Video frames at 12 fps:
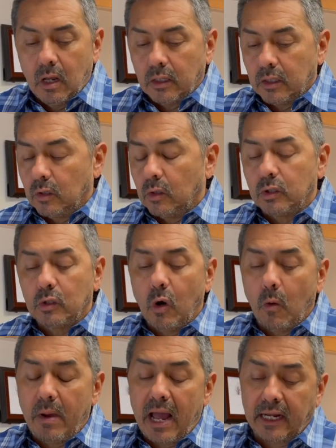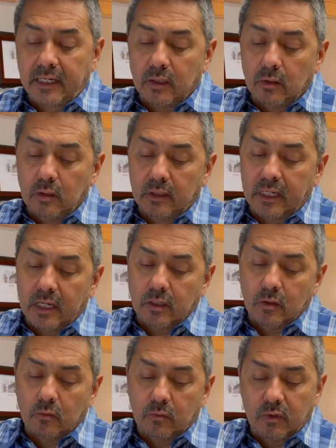You go back and you look at
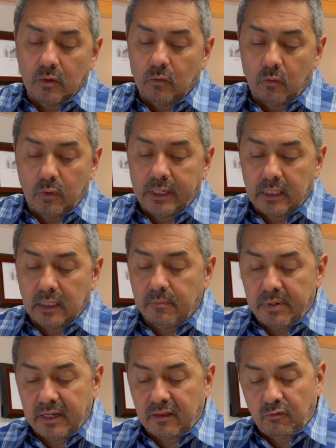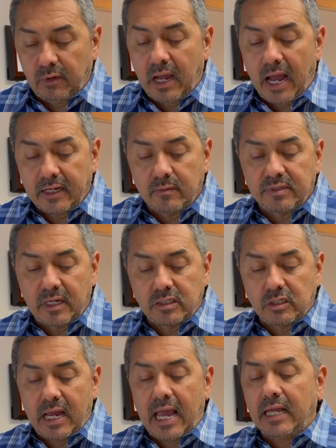your weekly big three items that
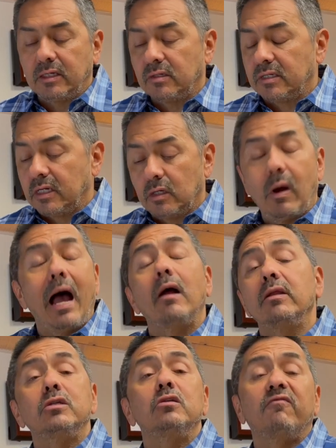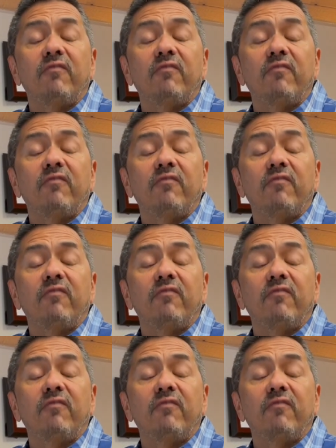you had, and you say, how did you